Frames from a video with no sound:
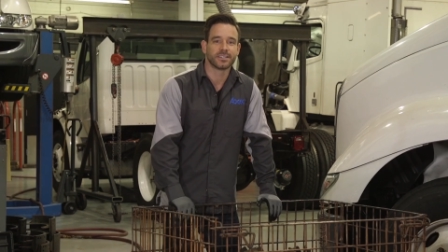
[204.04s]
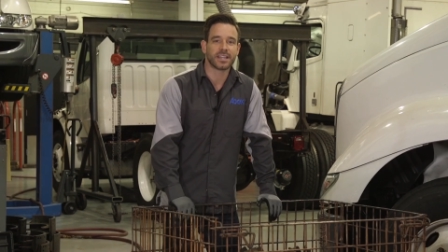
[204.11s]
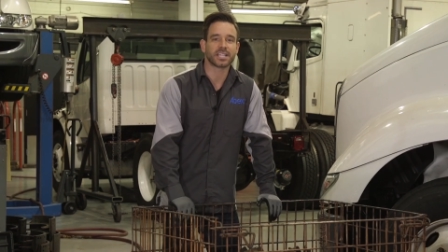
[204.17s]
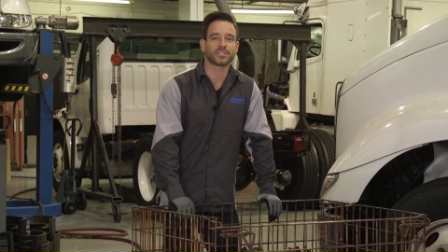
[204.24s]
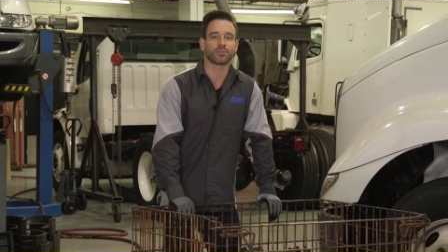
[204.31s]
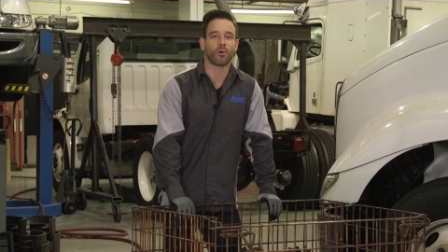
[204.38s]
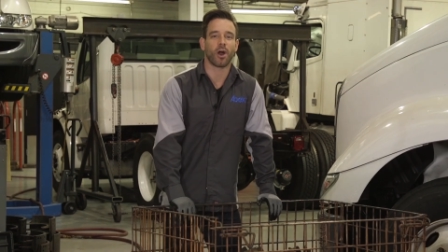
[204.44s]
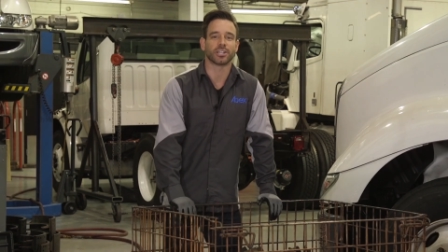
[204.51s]

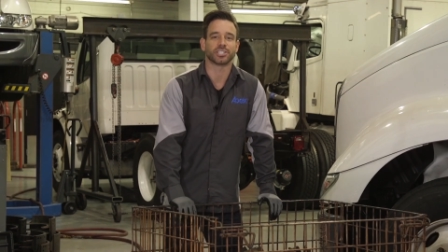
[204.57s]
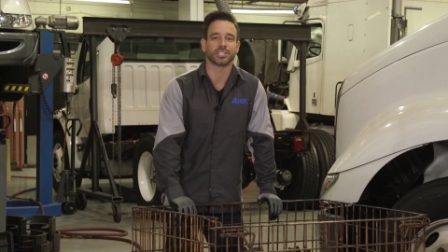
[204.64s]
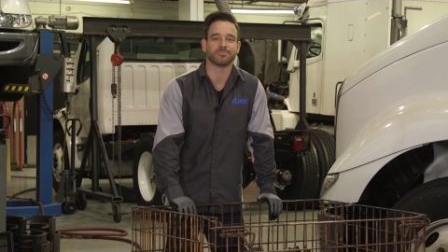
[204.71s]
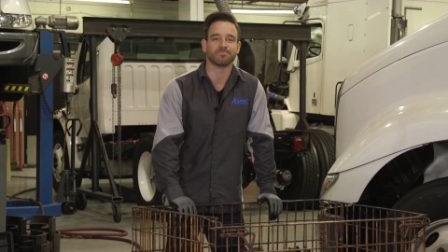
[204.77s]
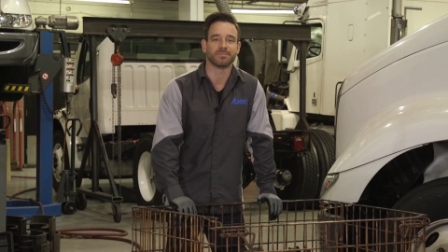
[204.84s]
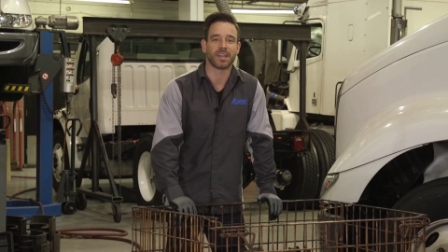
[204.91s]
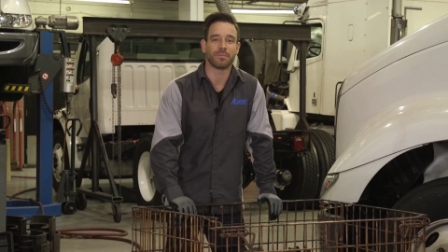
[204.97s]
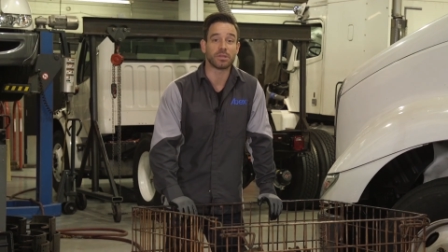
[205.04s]
Thanks for watching,
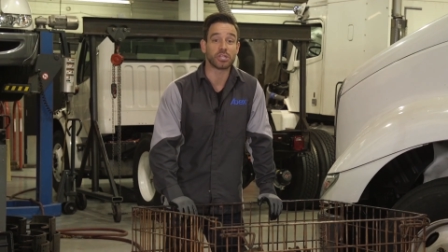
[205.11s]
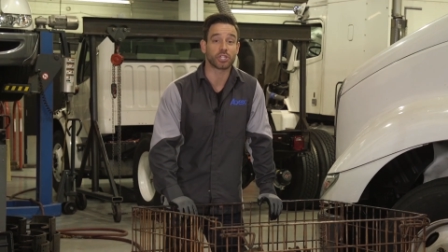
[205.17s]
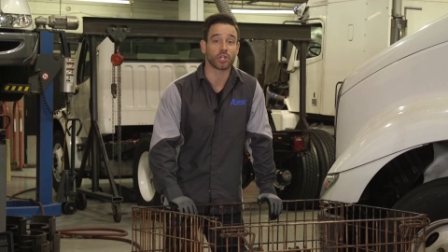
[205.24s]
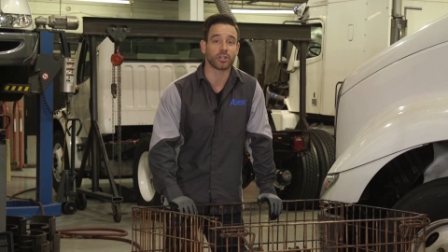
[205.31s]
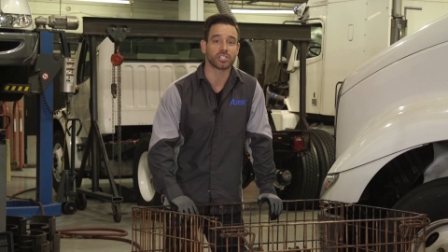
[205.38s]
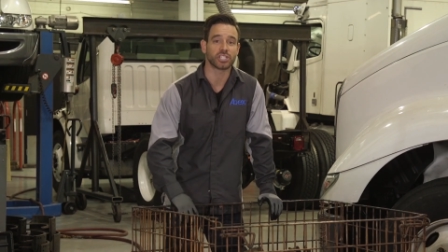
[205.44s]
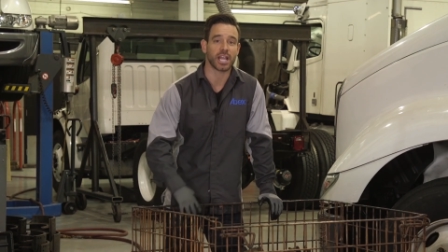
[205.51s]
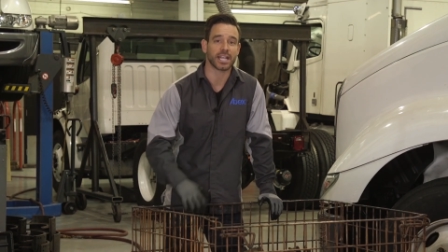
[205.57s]
and be
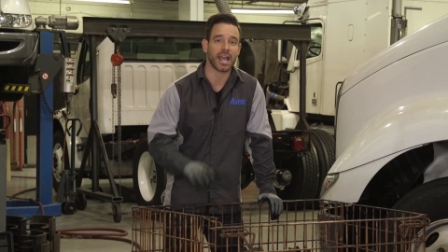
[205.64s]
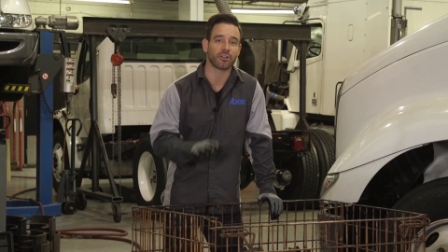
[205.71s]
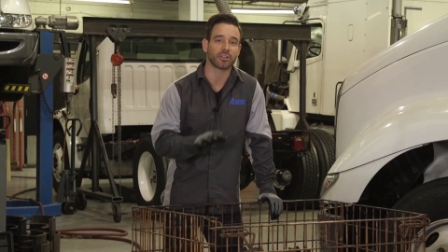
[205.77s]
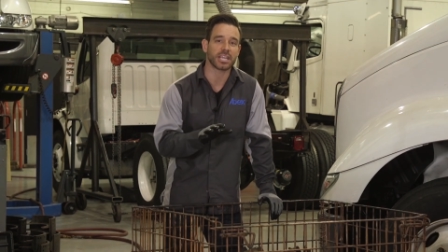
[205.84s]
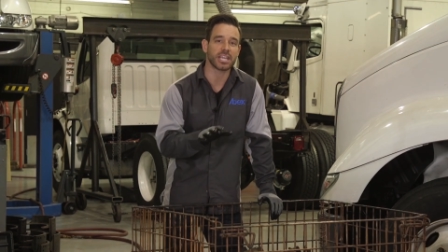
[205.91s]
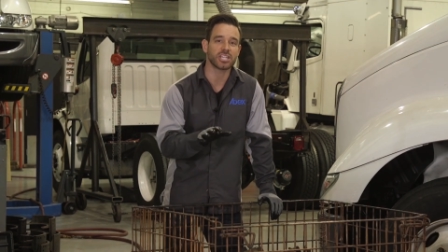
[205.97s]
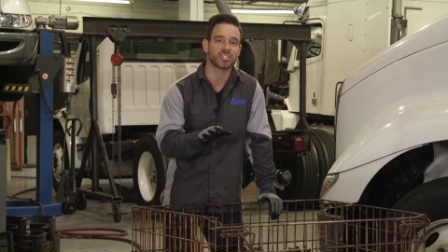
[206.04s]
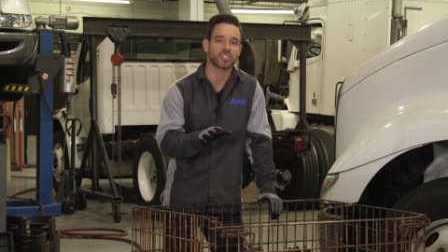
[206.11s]
sure to check out
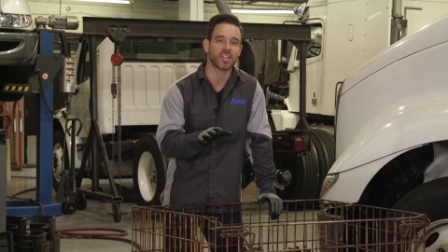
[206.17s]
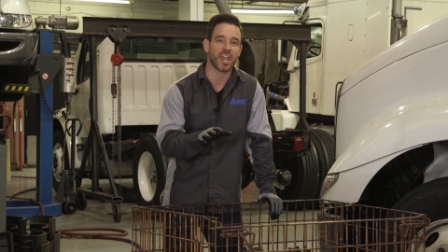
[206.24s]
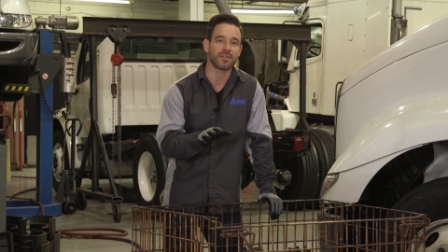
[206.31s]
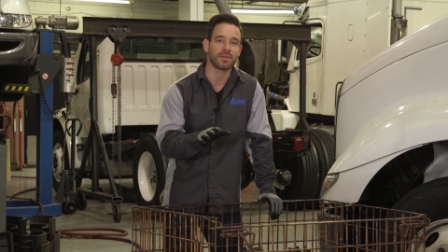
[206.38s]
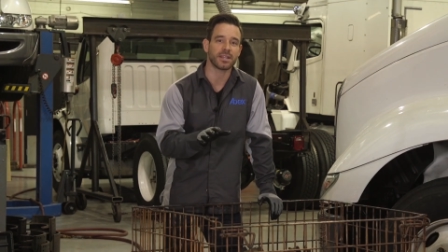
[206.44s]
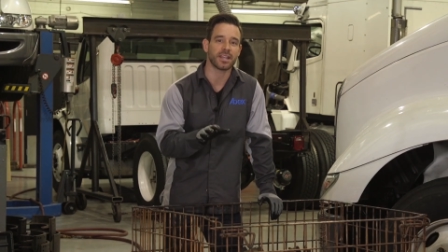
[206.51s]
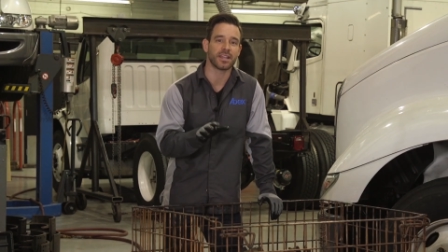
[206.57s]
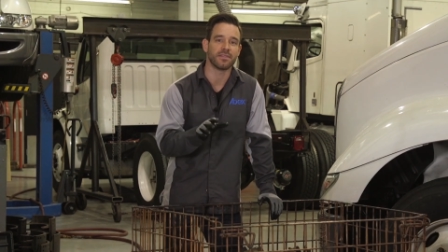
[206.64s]
each
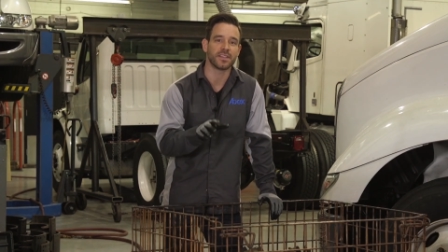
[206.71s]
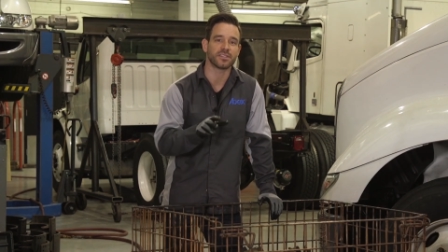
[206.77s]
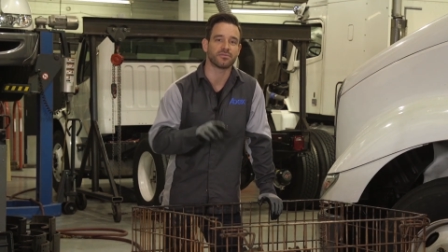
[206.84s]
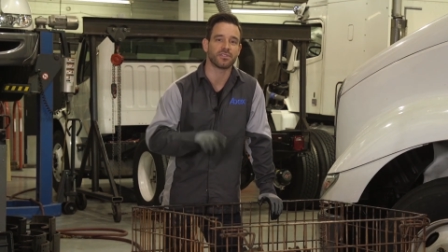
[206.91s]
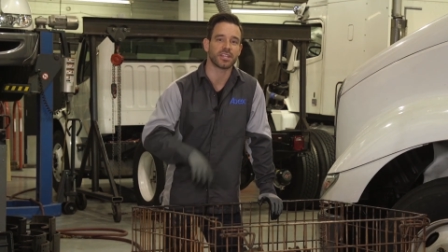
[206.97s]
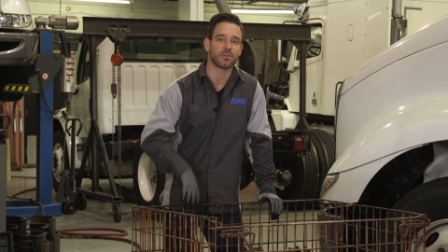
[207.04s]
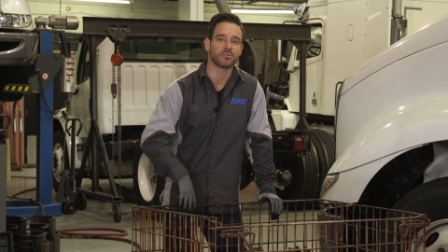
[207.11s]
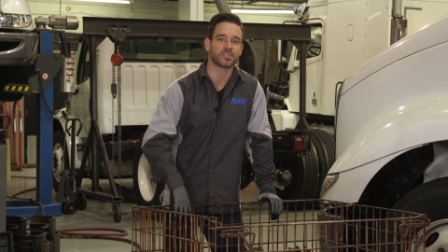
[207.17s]
segment in this
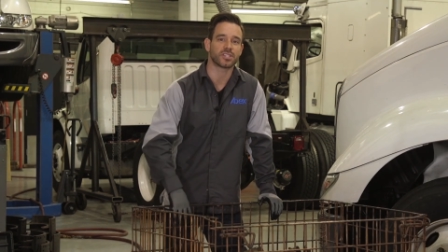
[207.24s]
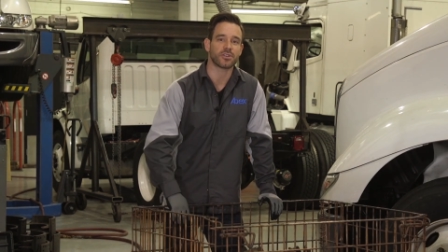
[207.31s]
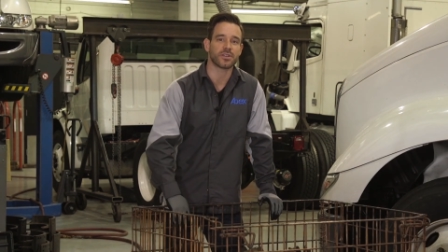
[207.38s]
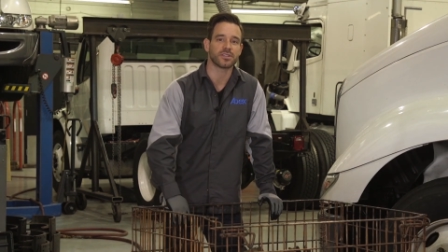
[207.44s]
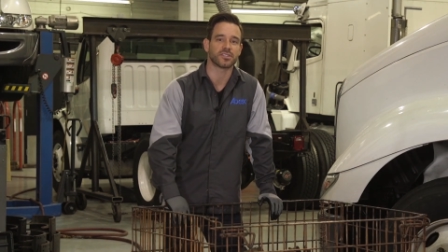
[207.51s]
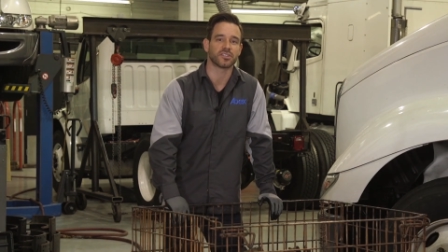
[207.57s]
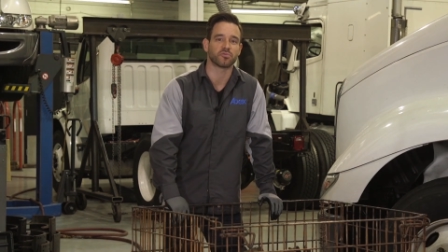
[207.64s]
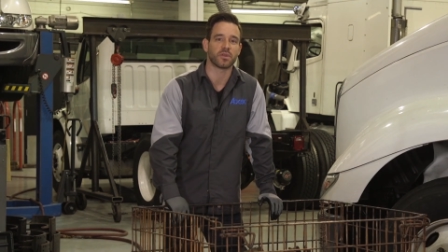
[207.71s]
video
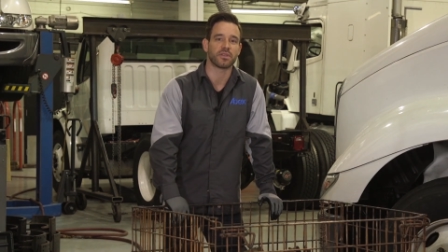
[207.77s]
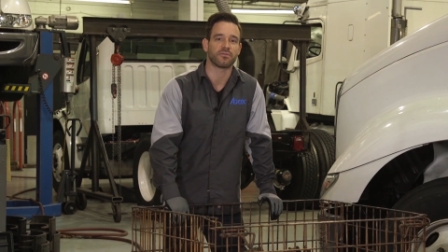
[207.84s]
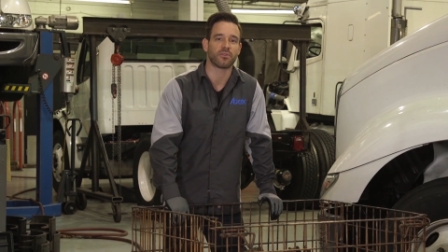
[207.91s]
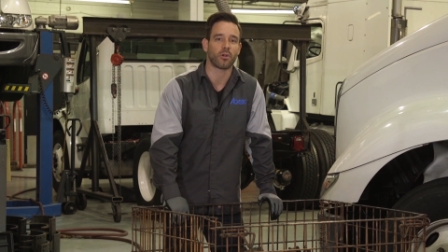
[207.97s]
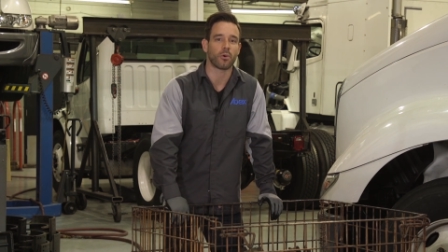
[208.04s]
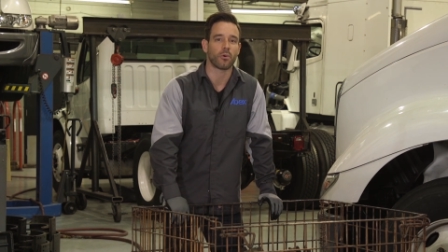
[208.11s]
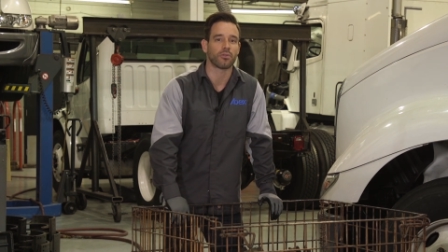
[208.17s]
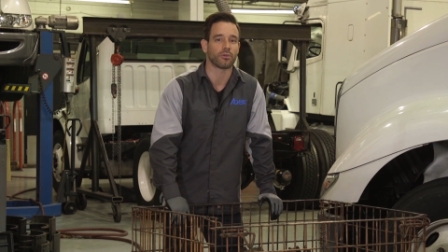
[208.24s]
series as we
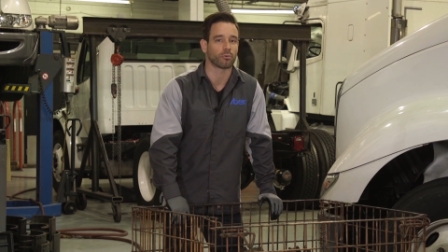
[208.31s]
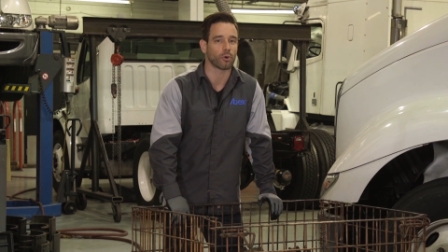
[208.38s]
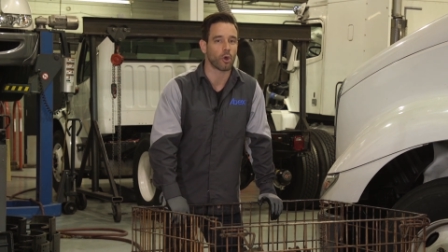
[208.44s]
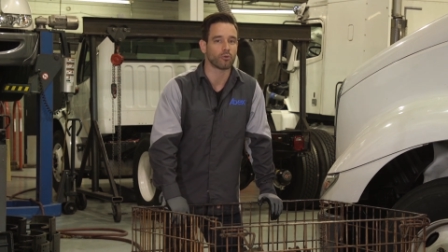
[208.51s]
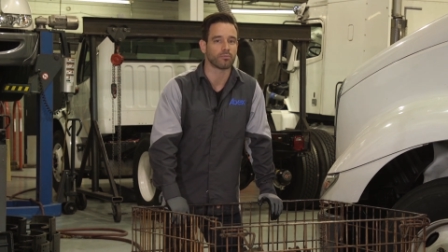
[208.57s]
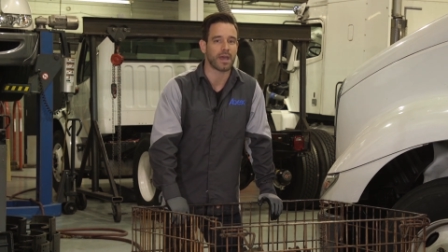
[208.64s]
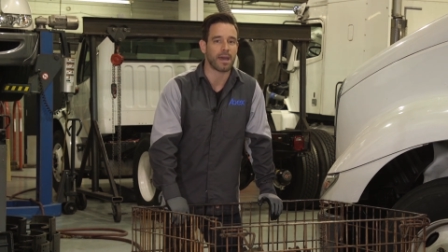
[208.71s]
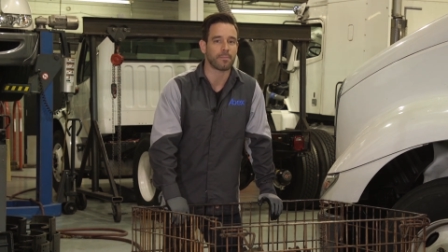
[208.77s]
follow the
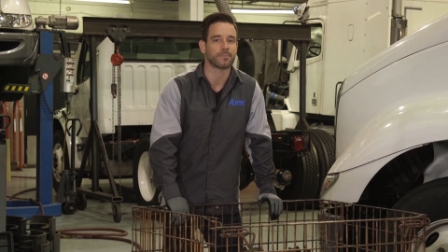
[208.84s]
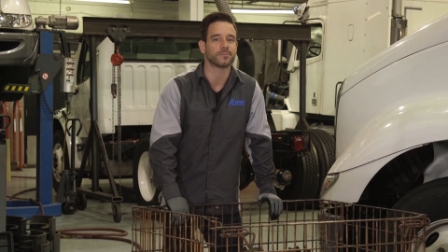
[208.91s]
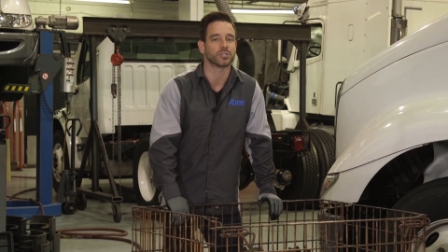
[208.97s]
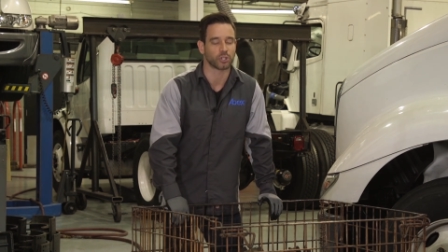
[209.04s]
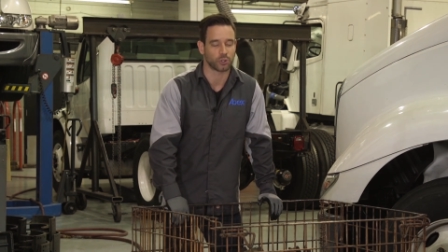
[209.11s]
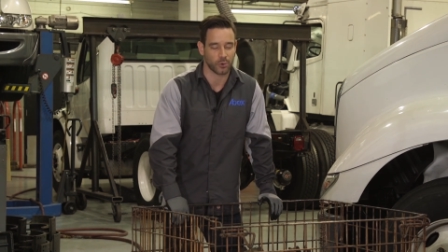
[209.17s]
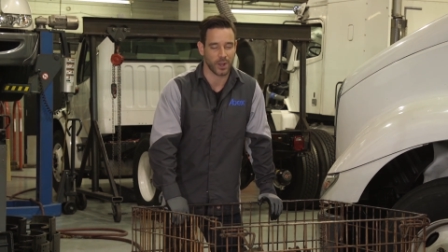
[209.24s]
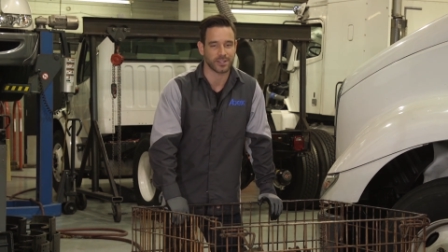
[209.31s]
roadmap
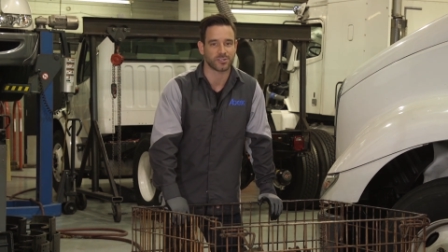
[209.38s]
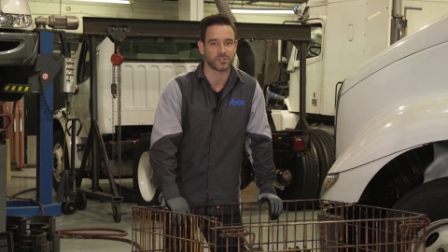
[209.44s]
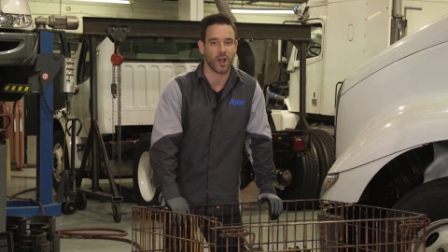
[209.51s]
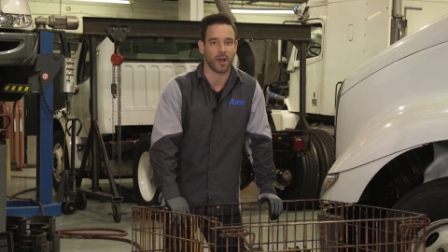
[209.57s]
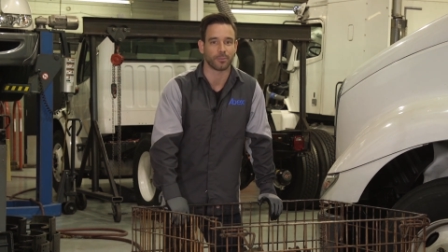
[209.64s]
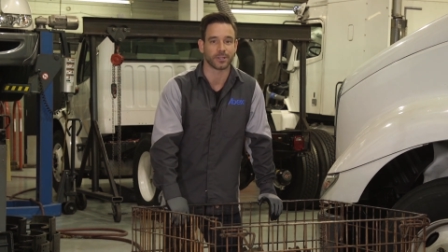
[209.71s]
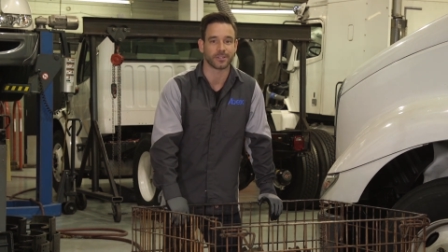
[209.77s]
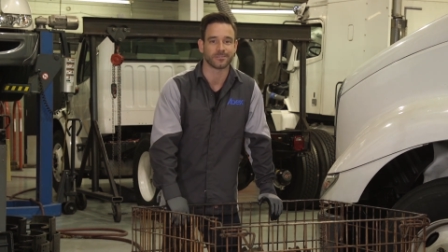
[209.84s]
to great
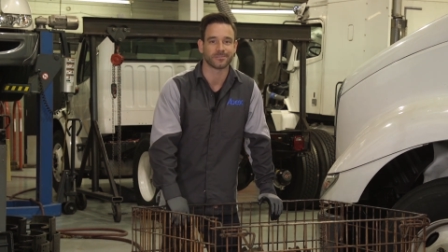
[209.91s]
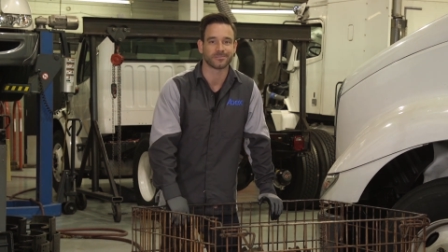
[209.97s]
stopping.